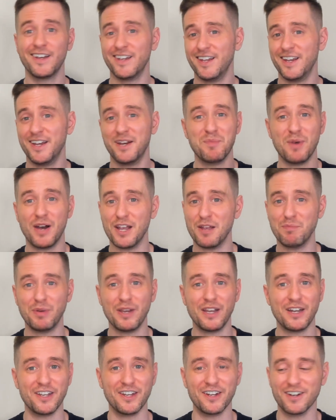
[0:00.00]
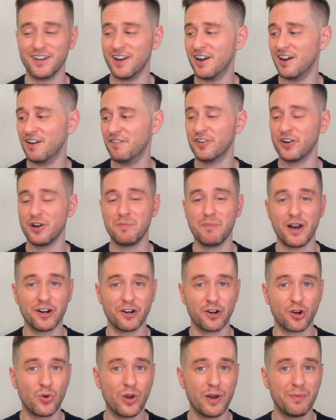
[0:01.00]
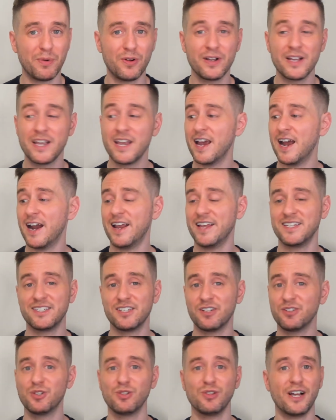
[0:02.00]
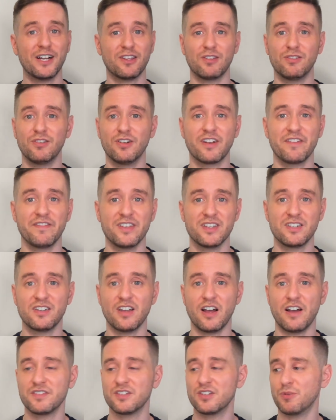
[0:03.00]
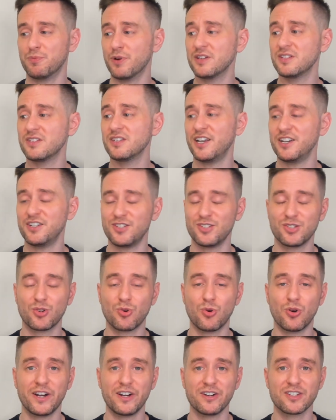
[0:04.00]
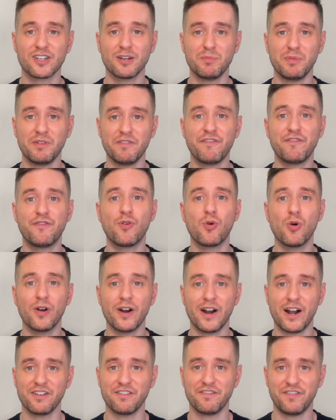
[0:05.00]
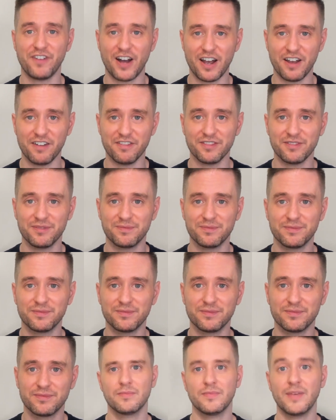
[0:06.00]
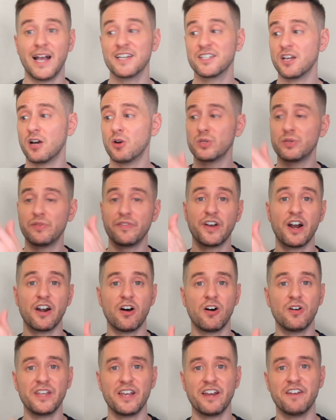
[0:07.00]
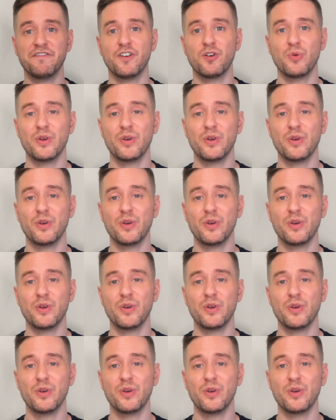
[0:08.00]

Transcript: in my opinion. Uh, very minor quibble, and I still do like the look of this stuff. So presentation score here is gonna be four out of five. As always, we got all the info